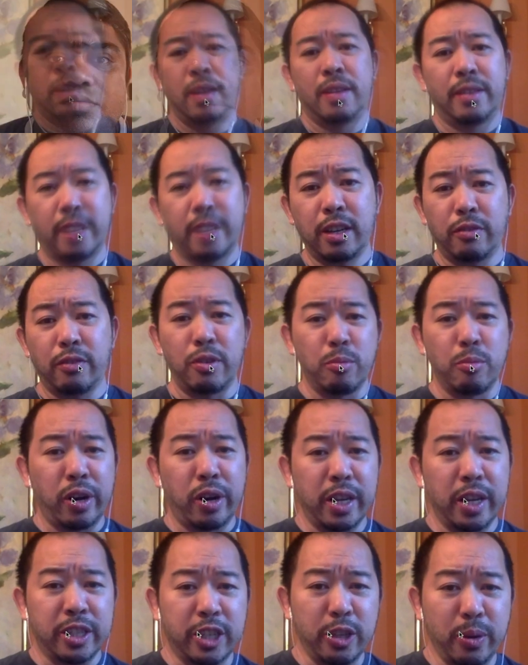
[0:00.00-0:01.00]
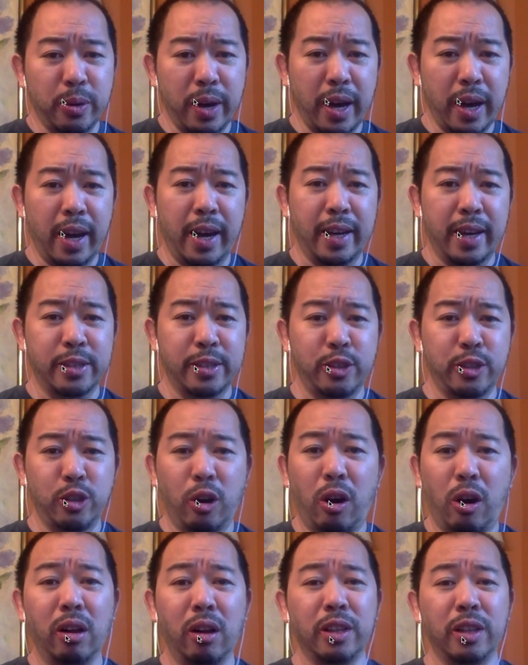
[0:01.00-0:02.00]
Think of RemoteHQ as your
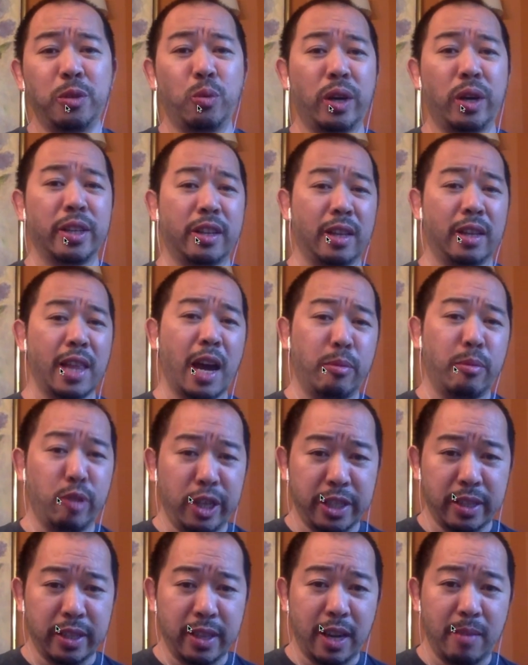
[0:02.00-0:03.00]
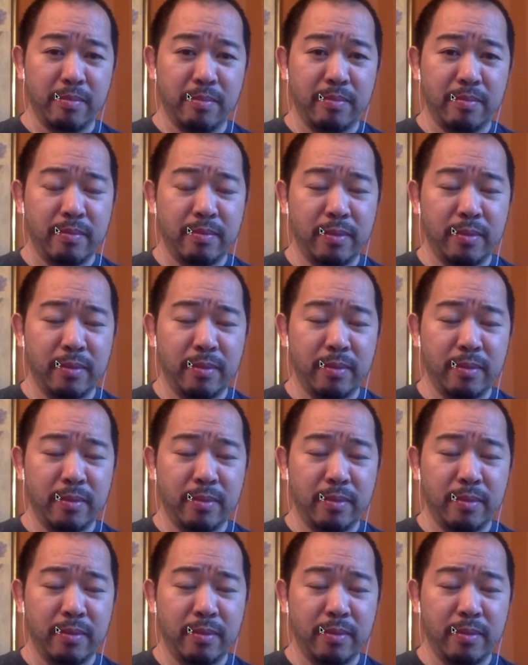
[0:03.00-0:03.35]
all-in-one collaboration hub.